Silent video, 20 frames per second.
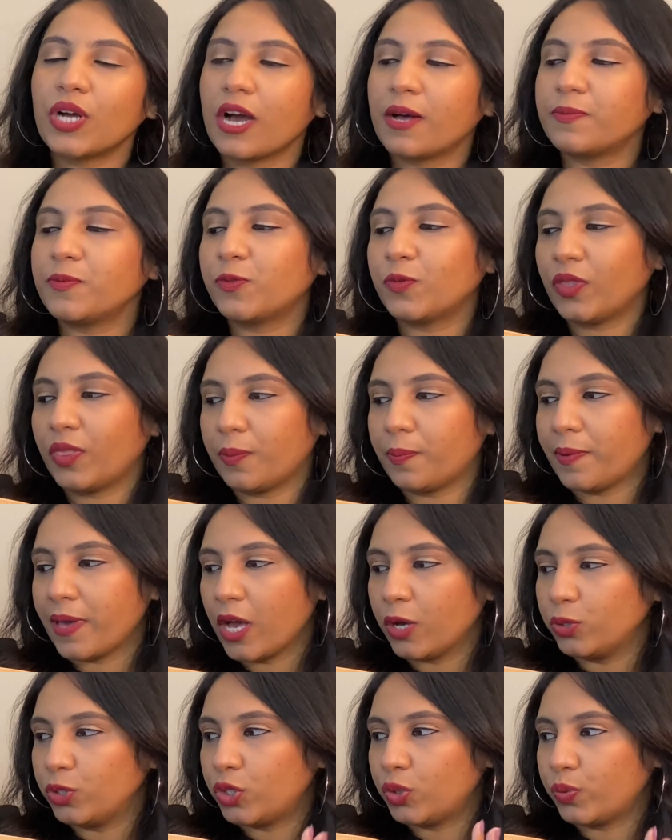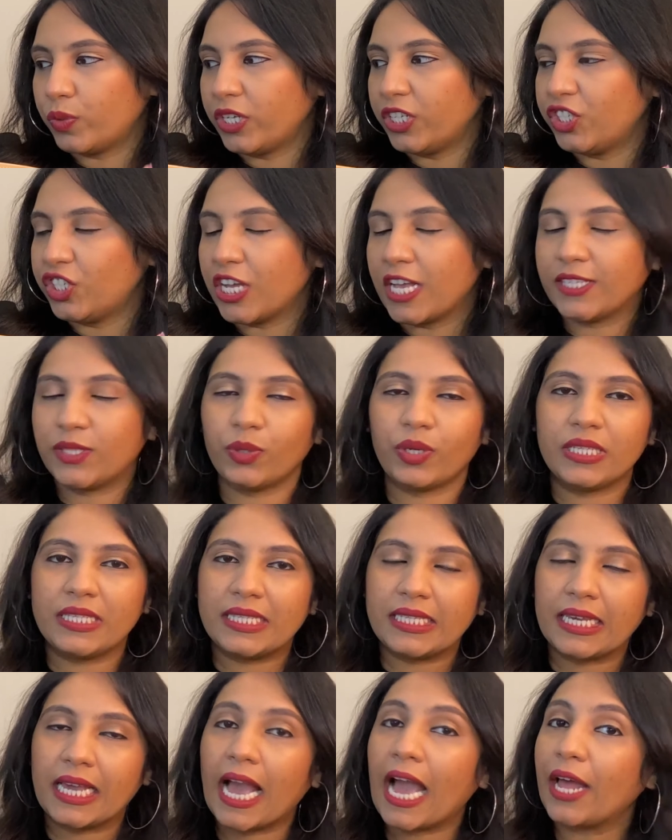comes with a pouch, which as you can
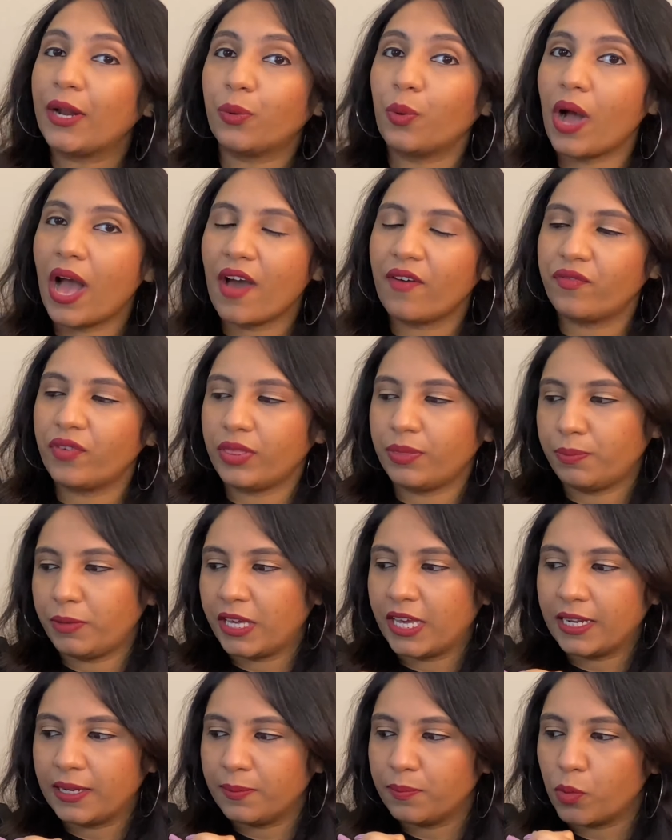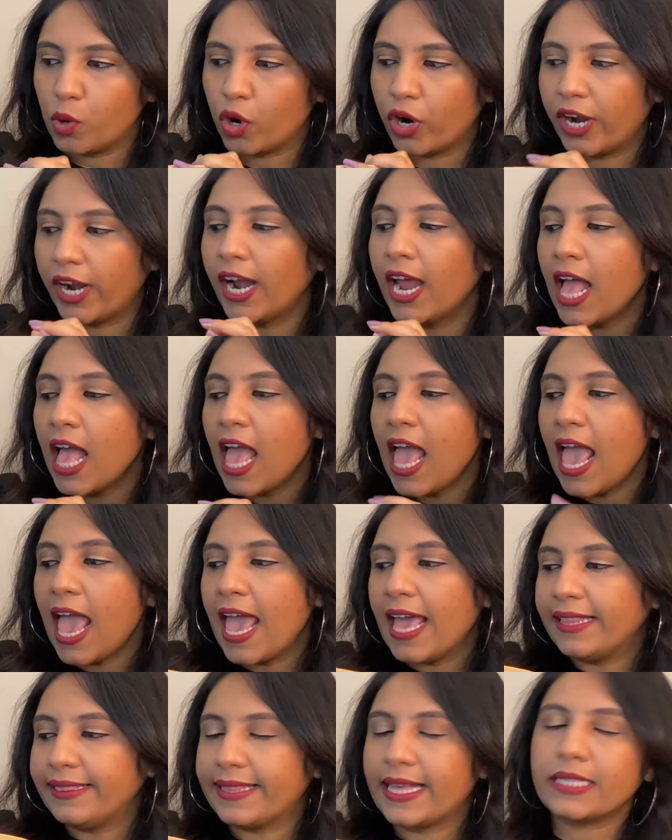see, I don't have with me anymore.
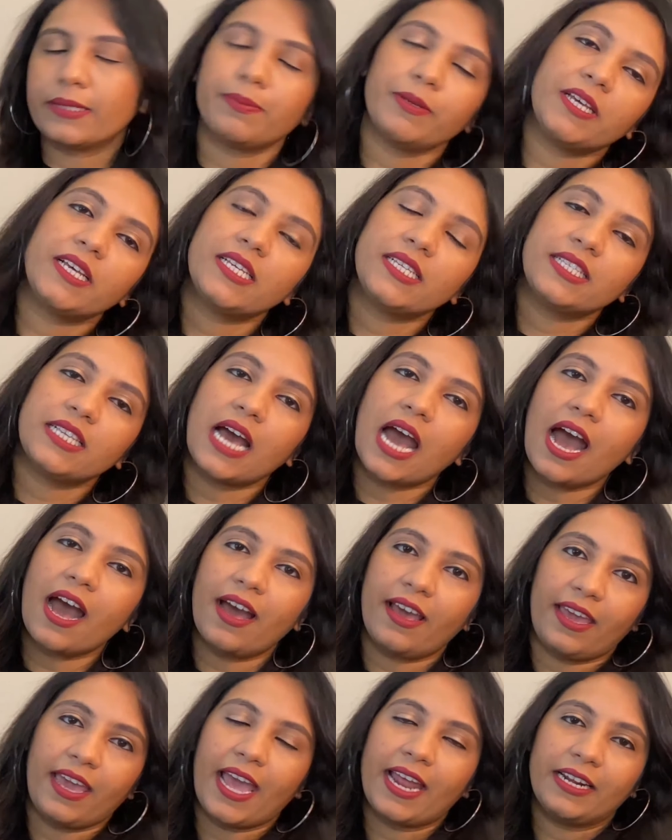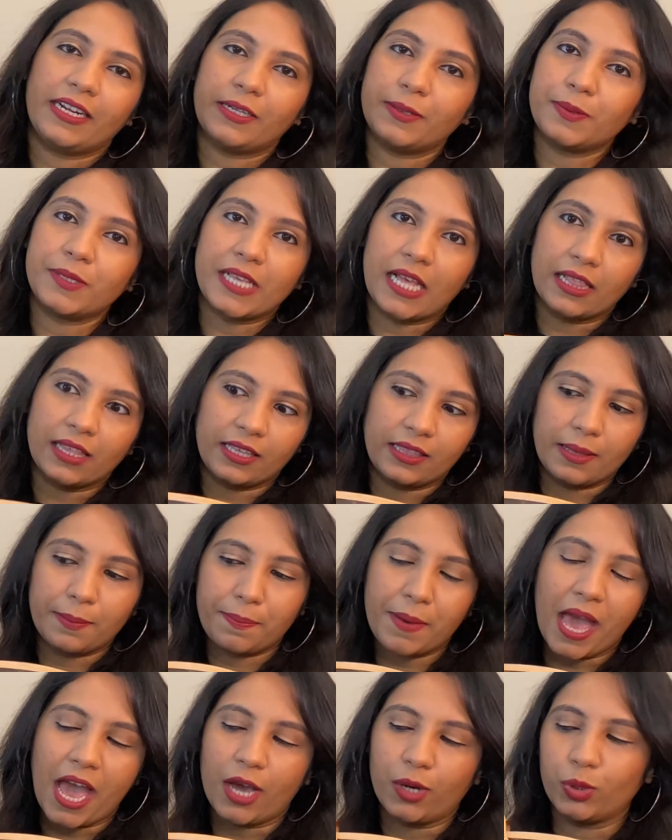And that's because I ended up selling the
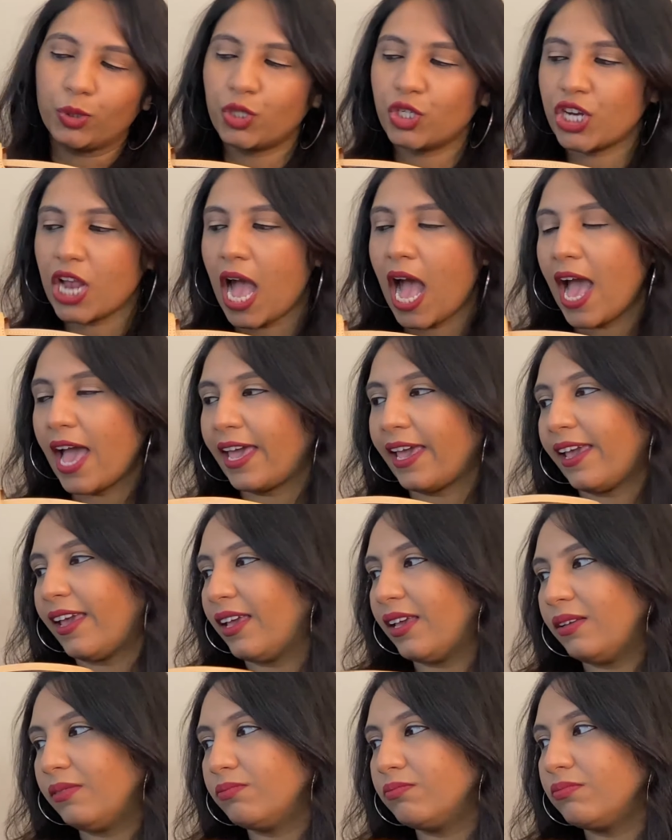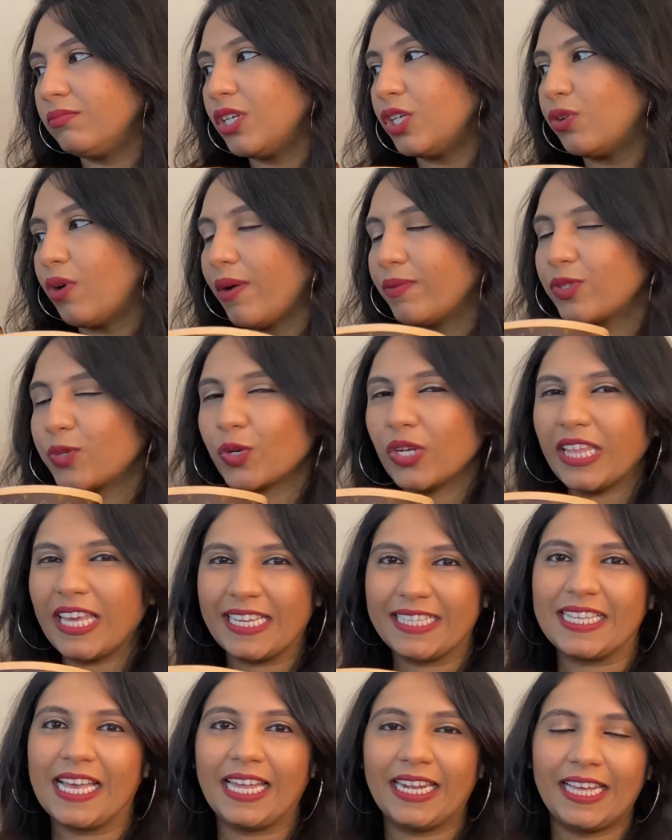pouch. I was really
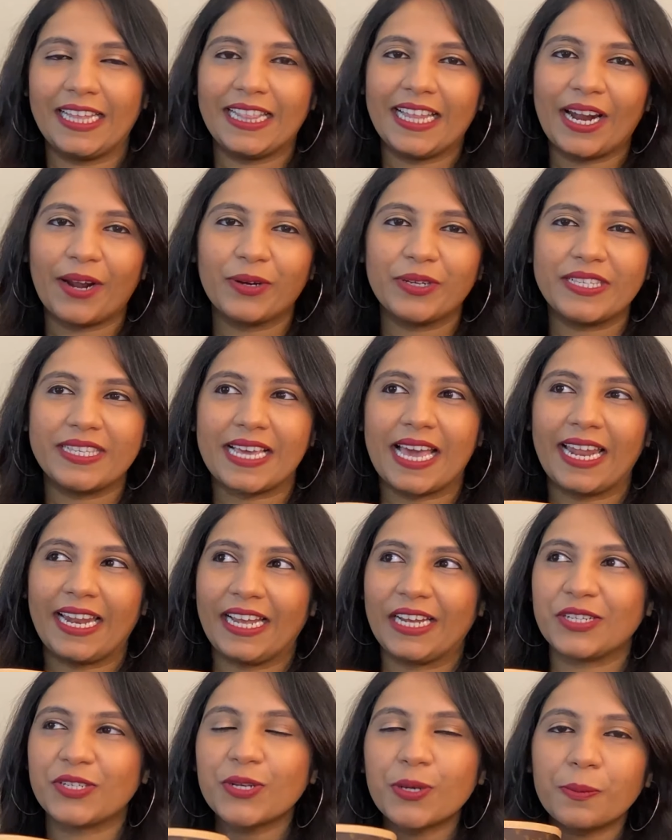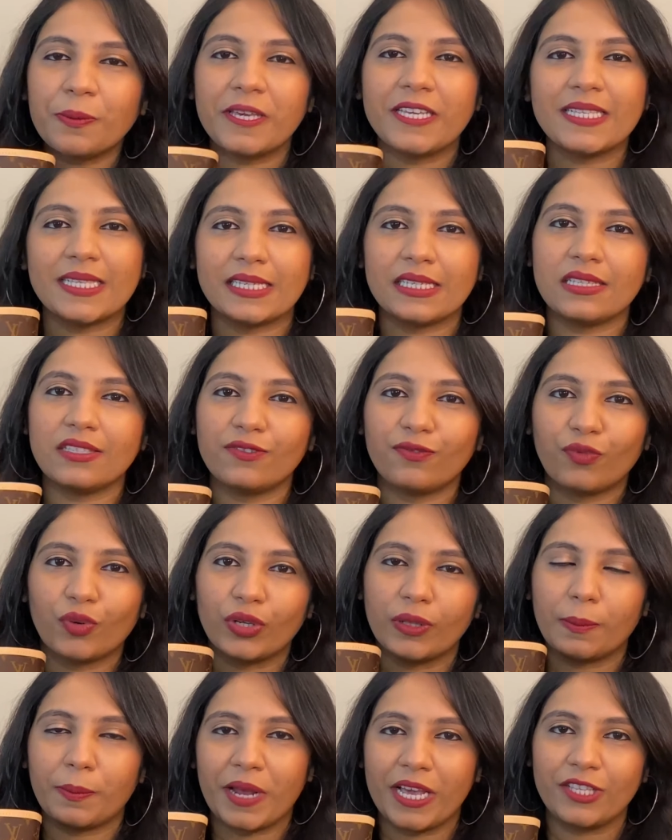excited that I was getting 2 pieces for
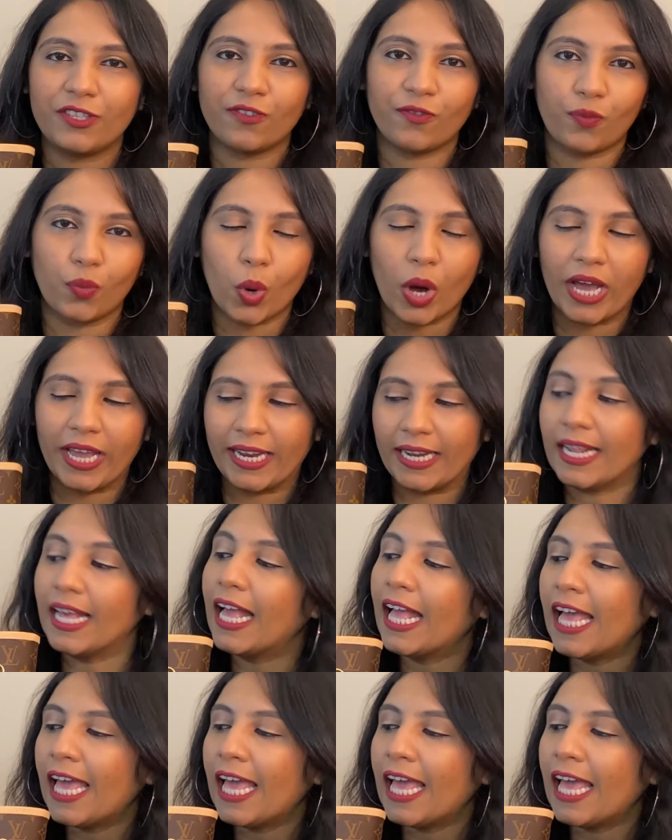the price of 1.